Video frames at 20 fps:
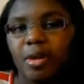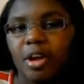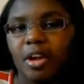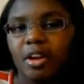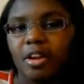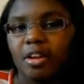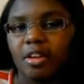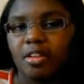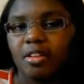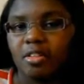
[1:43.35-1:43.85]

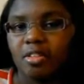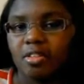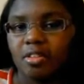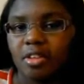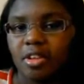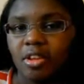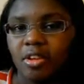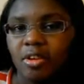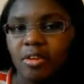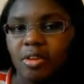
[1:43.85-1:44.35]
about it is
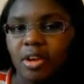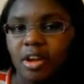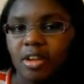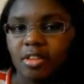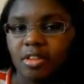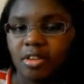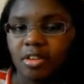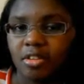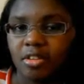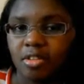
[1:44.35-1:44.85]
he go
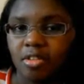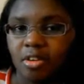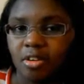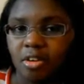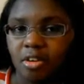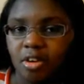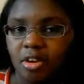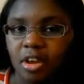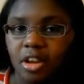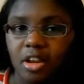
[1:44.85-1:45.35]
out to his
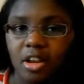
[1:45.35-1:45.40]
car.